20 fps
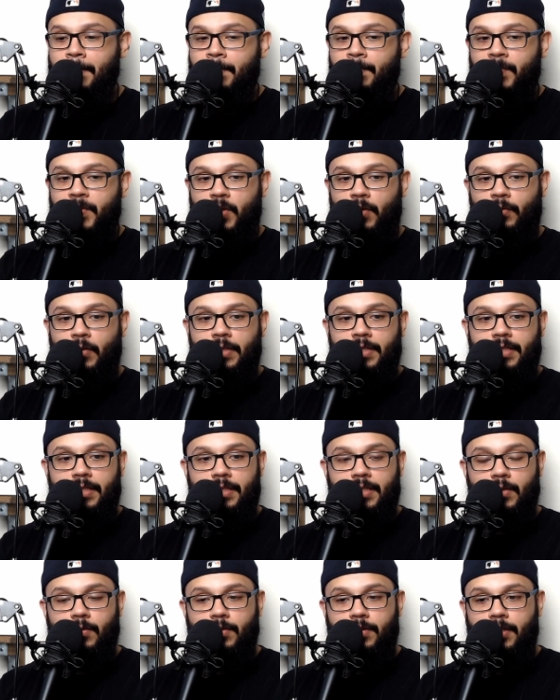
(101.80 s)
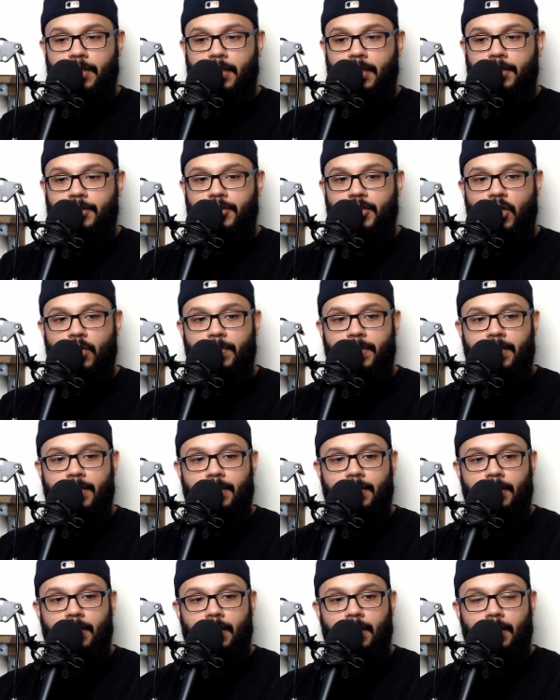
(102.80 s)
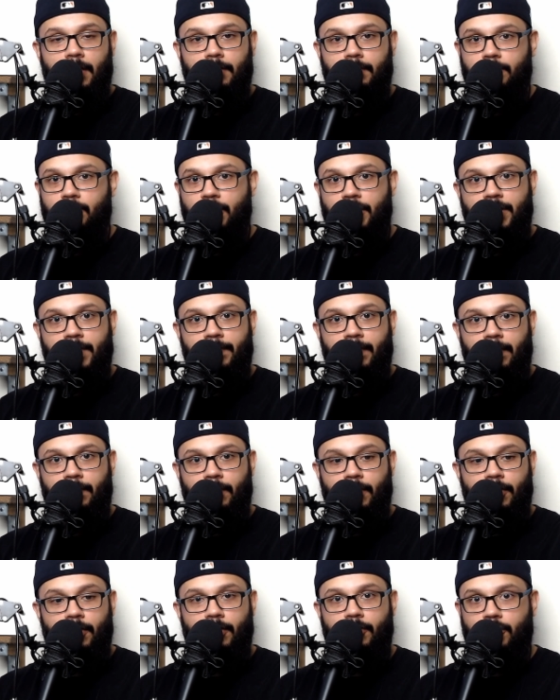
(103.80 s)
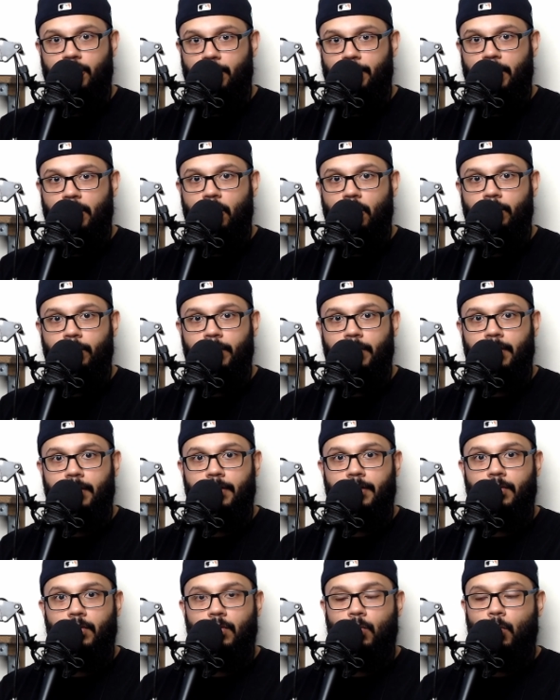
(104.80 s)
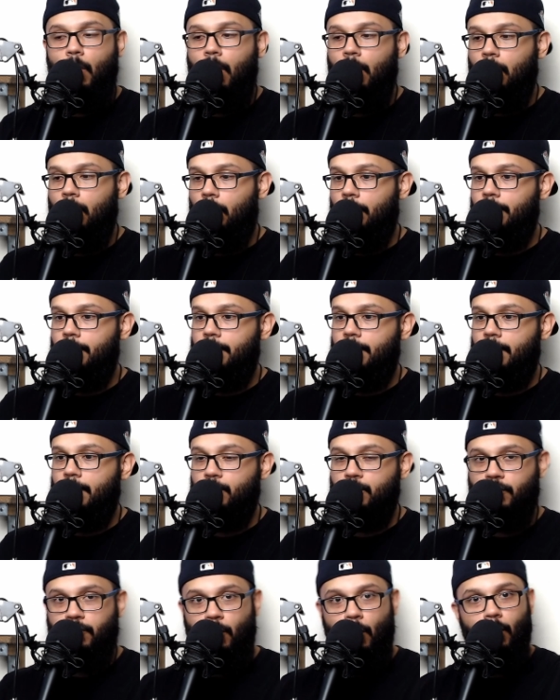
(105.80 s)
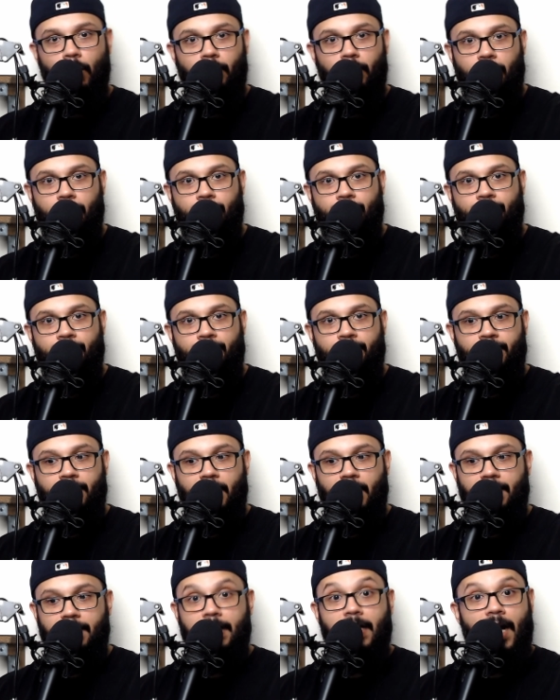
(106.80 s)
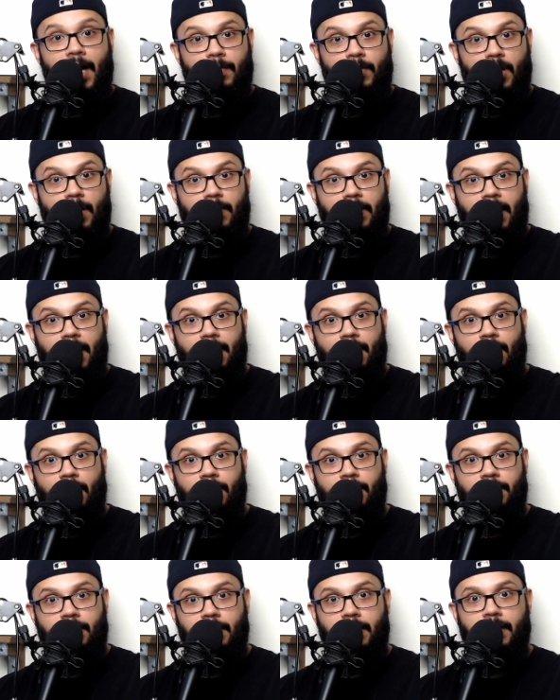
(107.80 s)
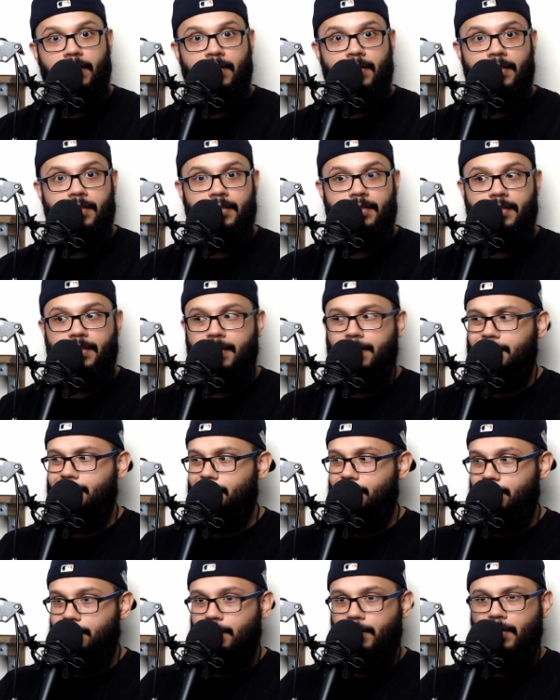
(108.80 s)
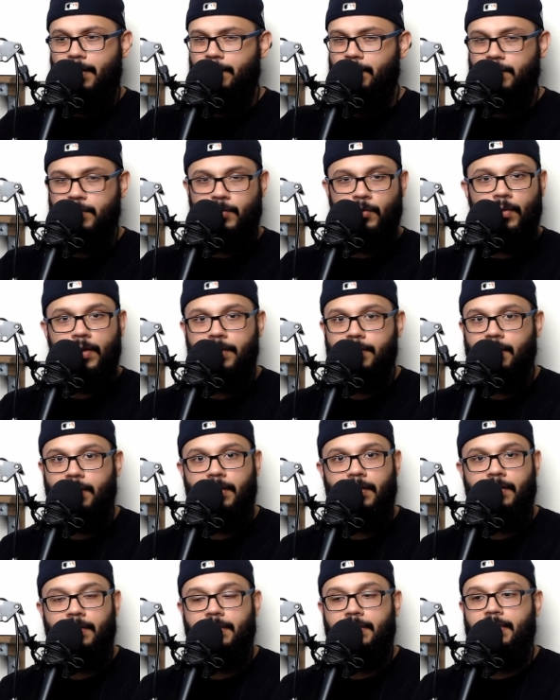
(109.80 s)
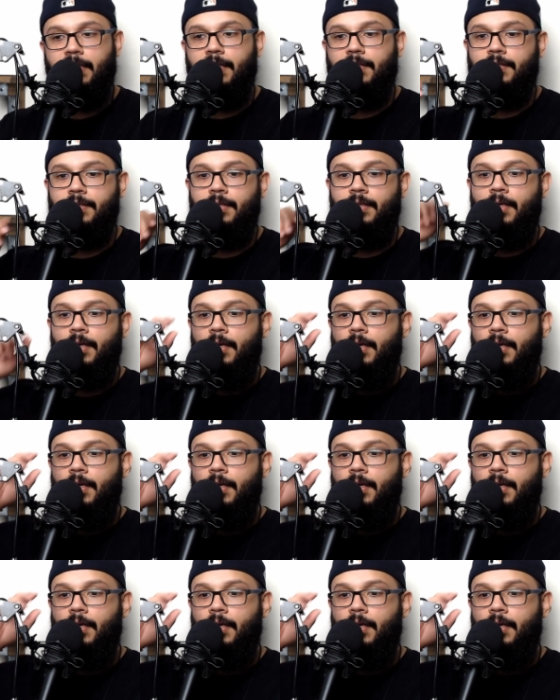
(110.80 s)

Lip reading: So for instance, there was a Shelby GT500 or Shelby Cobra wall art. There's 4 of them that Hobby Lobby had on clearance. And, every store has a clearance section.